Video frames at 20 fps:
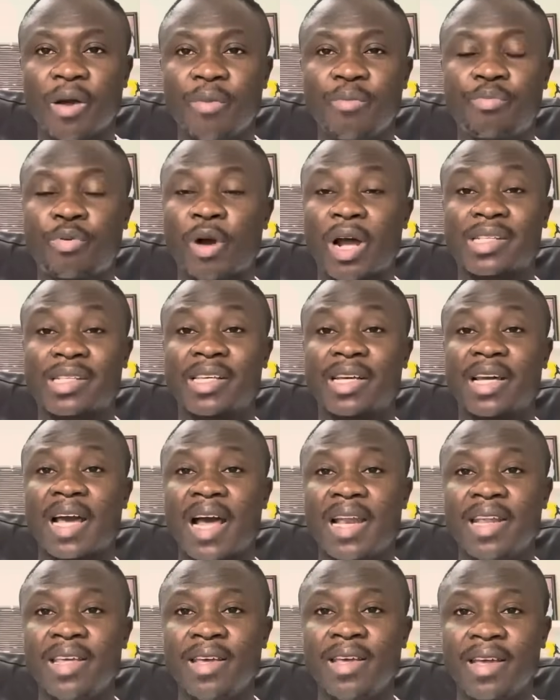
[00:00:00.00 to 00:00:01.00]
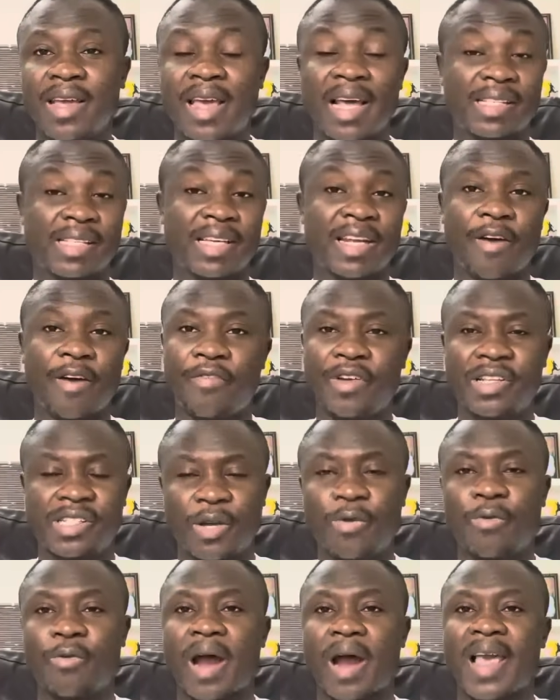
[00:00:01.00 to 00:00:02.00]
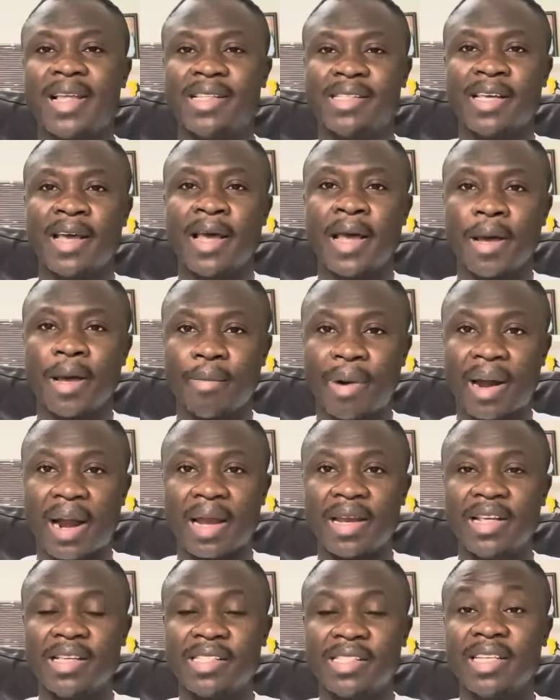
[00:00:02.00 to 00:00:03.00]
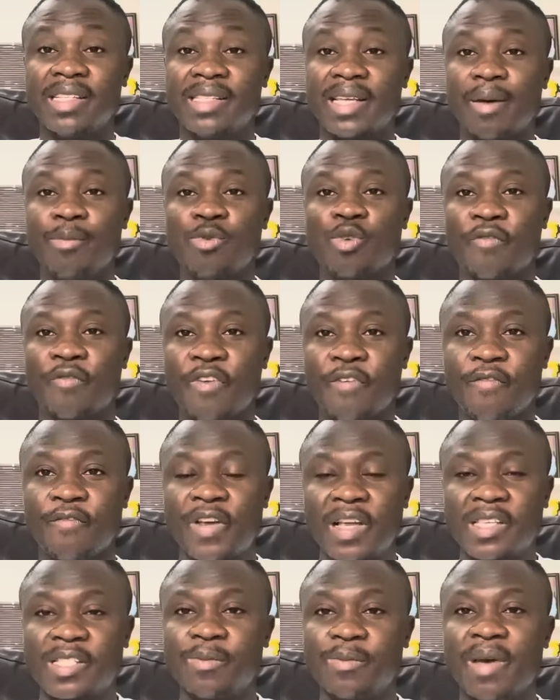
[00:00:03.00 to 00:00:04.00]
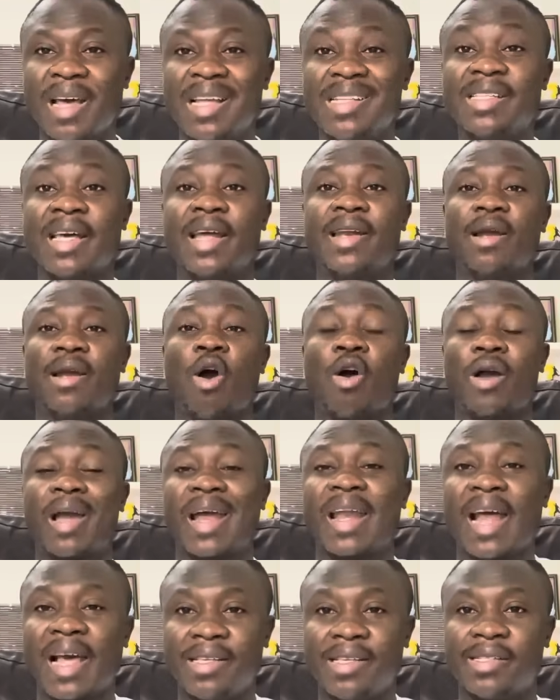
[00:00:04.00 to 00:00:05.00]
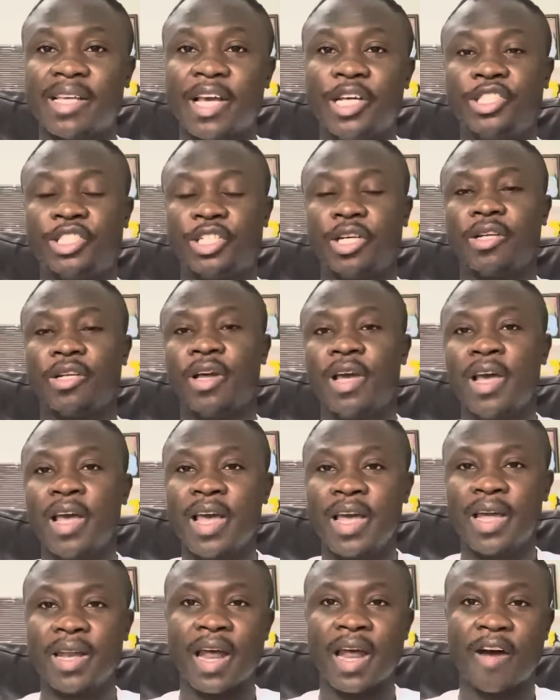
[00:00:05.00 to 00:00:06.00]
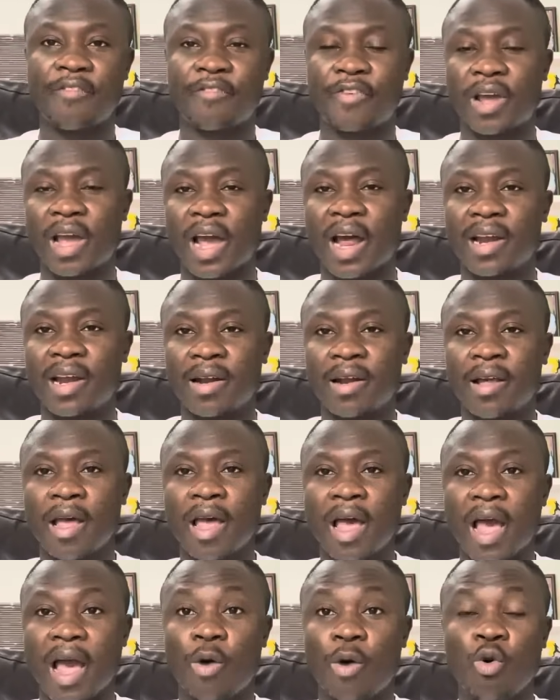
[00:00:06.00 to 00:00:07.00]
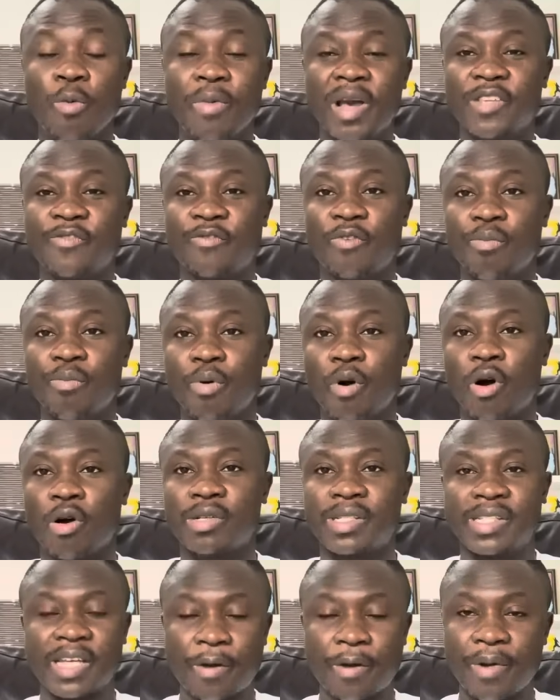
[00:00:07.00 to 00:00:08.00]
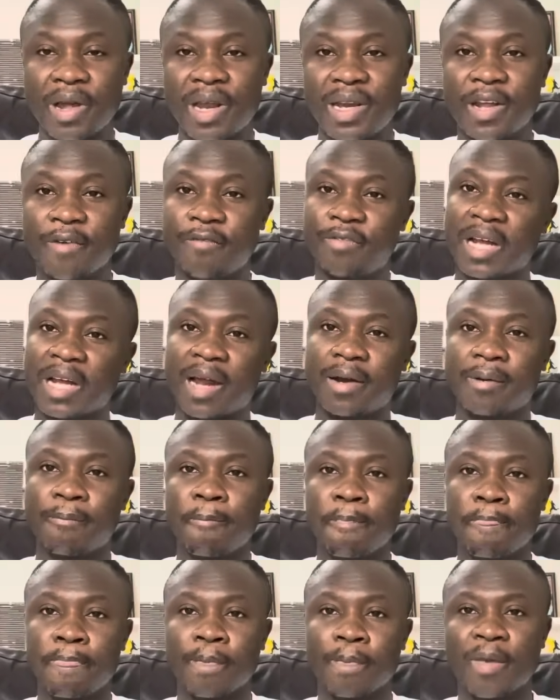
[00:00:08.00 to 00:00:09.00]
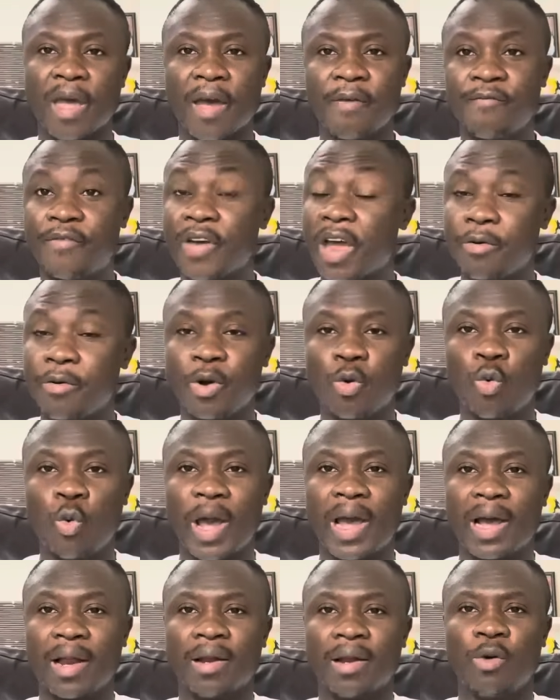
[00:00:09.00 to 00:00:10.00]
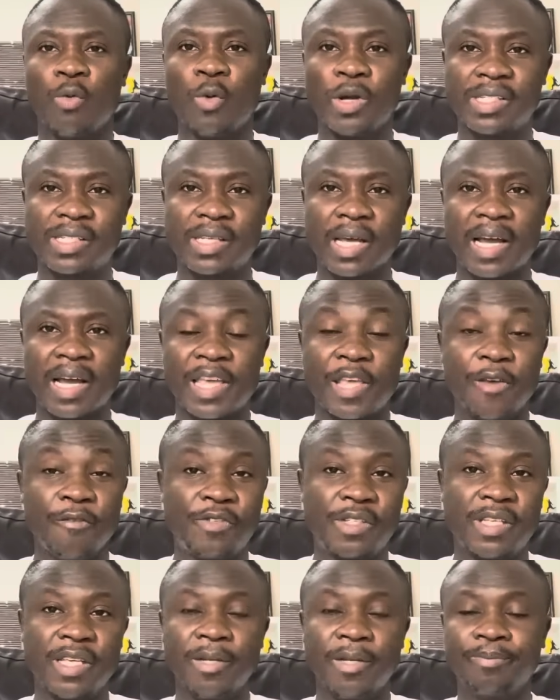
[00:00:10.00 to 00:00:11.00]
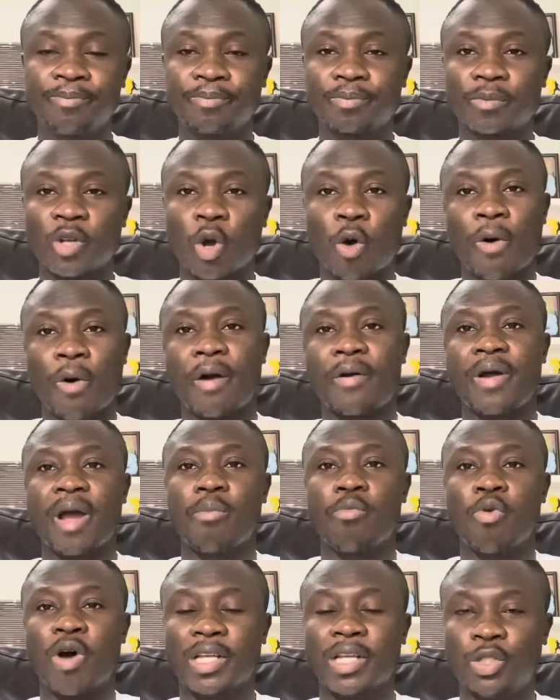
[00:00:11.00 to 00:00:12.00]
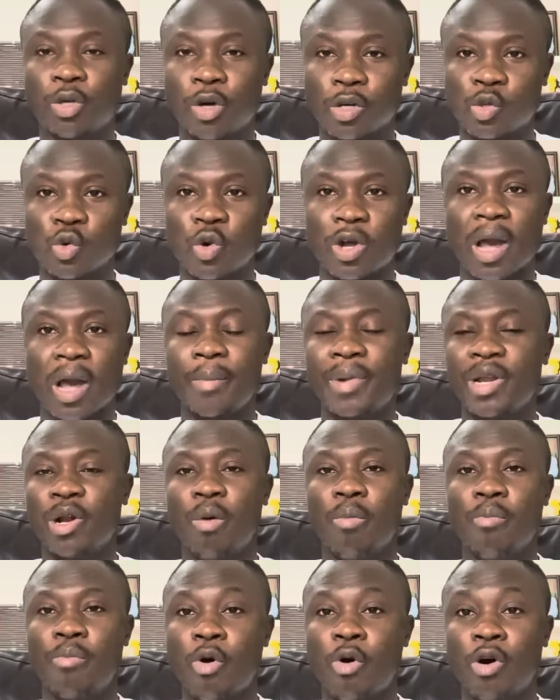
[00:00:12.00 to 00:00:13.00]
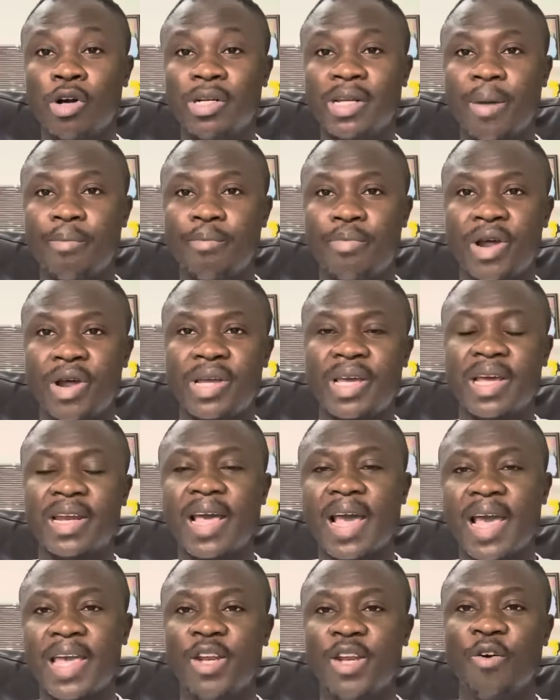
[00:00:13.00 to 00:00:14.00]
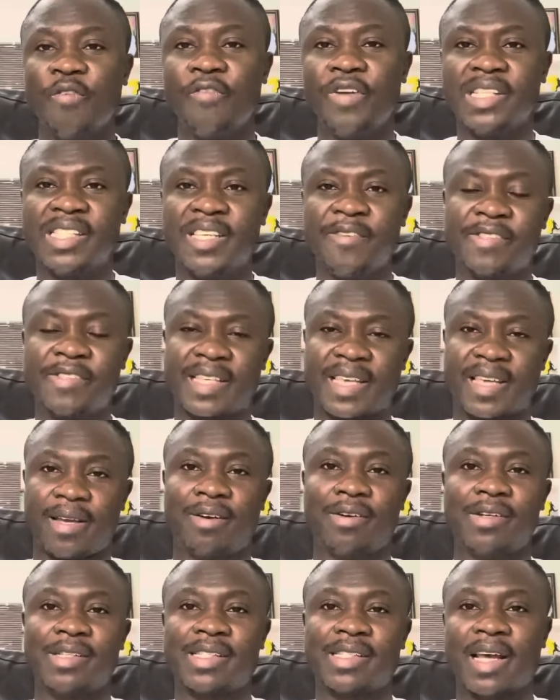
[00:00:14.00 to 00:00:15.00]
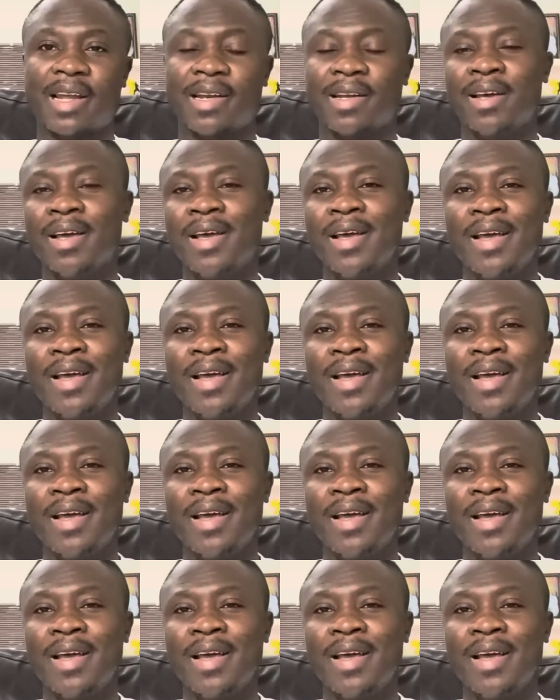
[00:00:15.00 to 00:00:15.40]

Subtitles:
practically getting everything right, but at least in terms of investment and organization in the African women's football terrain, they've done very well with Gifty Owari Abuajo also coming on board and bringing her innovative skills and